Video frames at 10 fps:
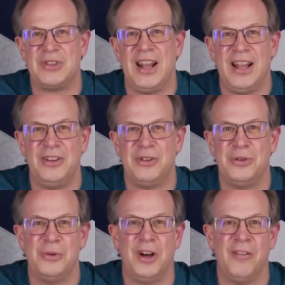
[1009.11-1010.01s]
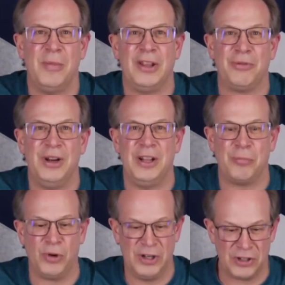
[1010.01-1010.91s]
that I do of my 3D
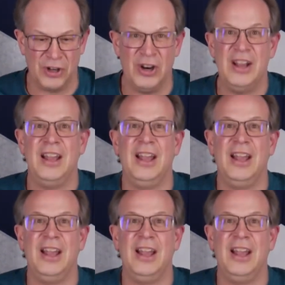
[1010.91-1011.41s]
printer